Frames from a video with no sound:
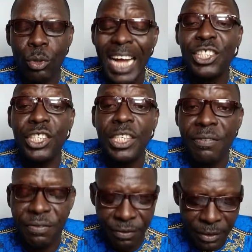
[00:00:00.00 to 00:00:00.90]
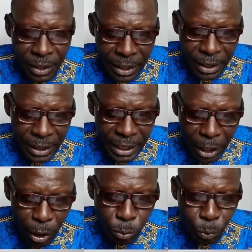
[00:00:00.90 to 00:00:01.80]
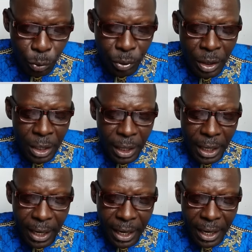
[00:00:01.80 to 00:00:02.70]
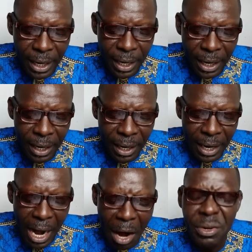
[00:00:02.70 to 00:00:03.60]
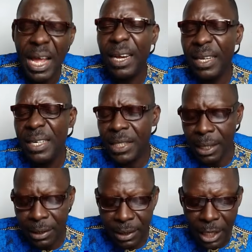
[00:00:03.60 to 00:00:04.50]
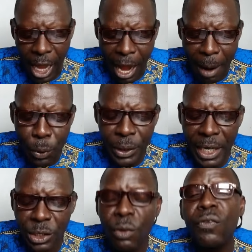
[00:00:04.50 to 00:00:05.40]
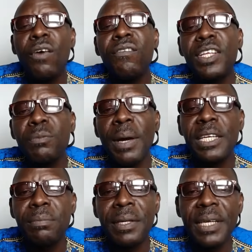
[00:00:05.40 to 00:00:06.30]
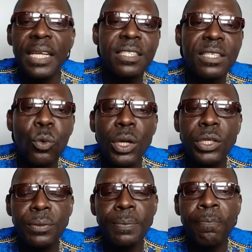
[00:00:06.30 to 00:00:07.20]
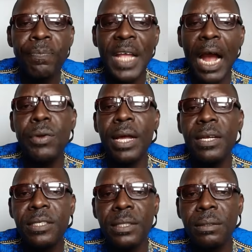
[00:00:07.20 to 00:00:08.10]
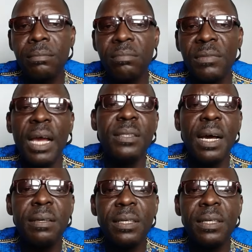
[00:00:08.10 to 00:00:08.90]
achieve the utmost. How realistic are models of conflict management? That is a question. How realistic? Yeah, it